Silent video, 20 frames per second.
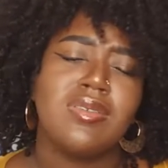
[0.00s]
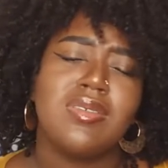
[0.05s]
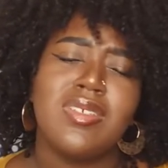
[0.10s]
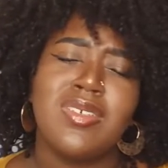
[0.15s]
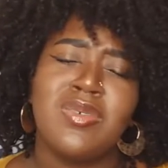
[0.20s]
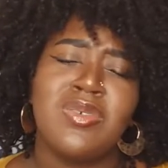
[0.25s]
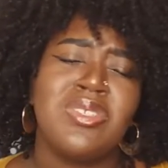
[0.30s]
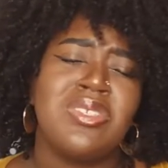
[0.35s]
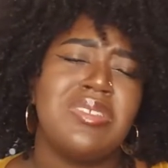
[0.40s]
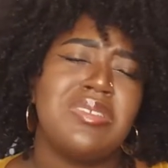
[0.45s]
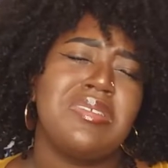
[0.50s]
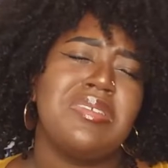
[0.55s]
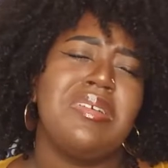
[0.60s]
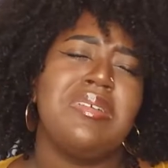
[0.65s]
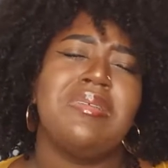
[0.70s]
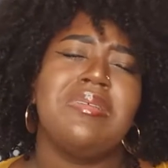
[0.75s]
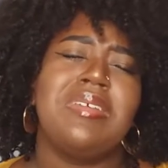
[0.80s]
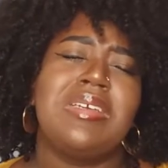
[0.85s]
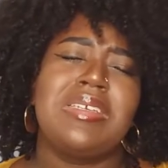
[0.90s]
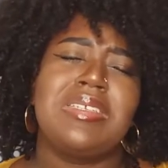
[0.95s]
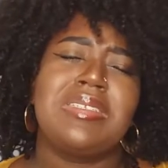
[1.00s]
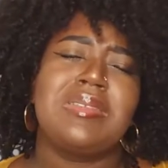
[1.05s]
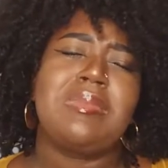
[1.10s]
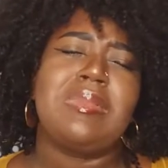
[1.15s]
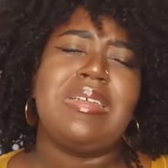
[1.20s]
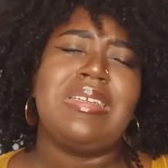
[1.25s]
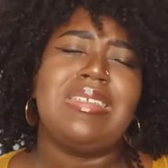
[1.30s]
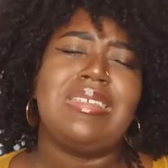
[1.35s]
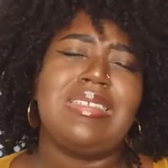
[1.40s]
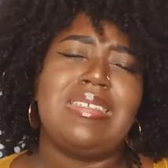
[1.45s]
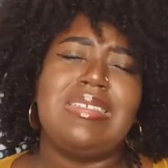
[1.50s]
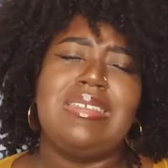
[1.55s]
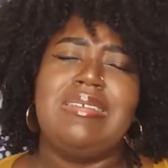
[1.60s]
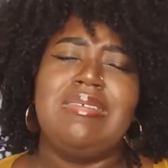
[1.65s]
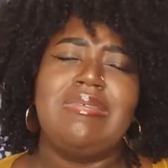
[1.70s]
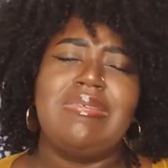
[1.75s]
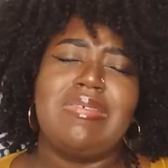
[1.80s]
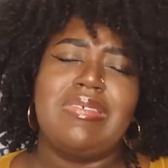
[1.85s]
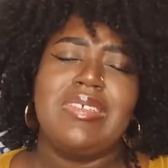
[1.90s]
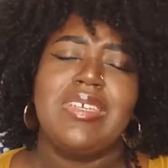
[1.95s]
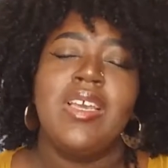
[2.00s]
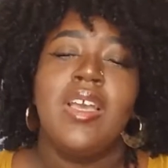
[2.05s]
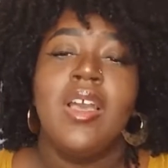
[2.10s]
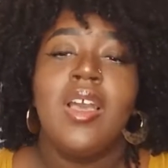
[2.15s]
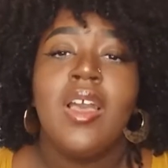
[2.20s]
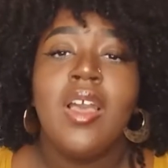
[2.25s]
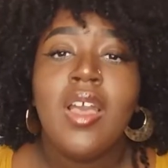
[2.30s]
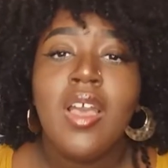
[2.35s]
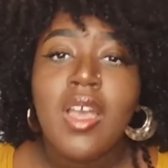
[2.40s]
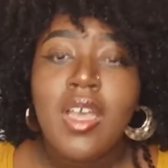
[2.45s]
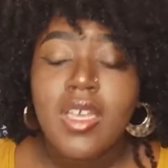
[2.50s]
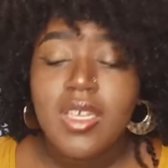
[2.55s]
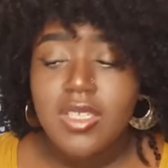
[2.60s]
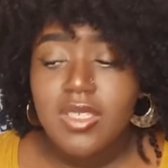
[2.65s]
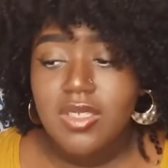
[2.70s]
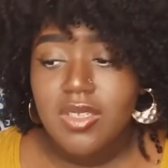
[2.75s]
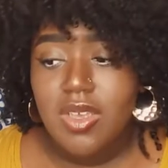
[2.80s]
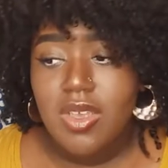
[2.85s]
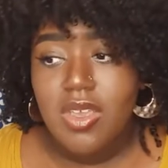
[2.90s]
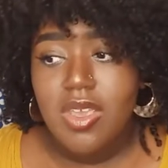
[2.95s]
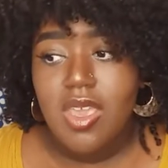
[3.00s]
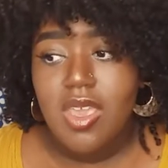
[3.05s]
was so expensive. So